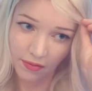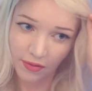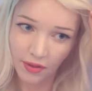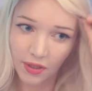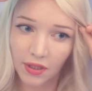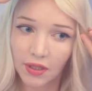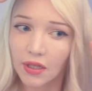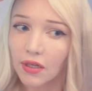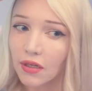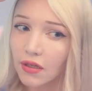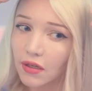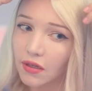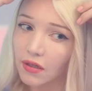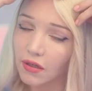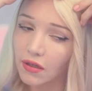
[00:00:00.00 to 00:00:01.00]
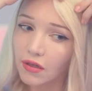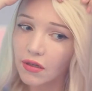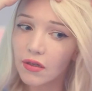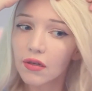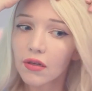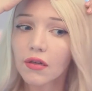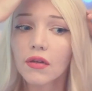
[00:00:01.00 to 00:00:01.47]

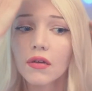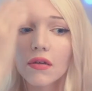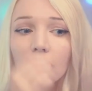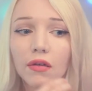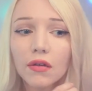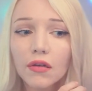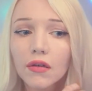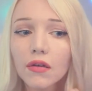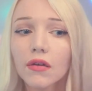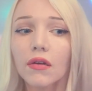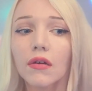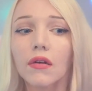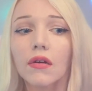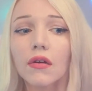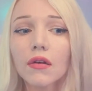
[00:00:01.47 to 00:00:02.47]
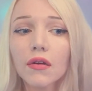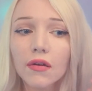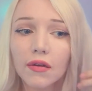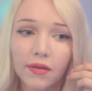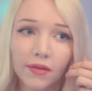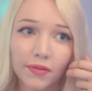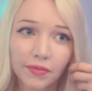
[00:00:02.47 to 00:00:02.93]

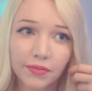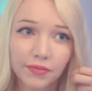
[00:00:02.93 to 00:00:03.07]
[no speech]